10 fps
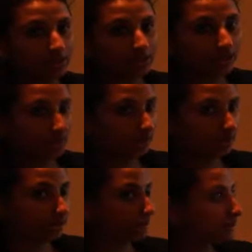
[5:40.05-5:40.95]

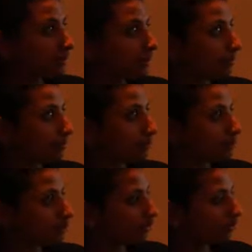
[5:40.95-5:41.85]
remittance companies
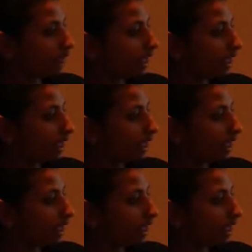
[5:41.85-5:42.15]
offer,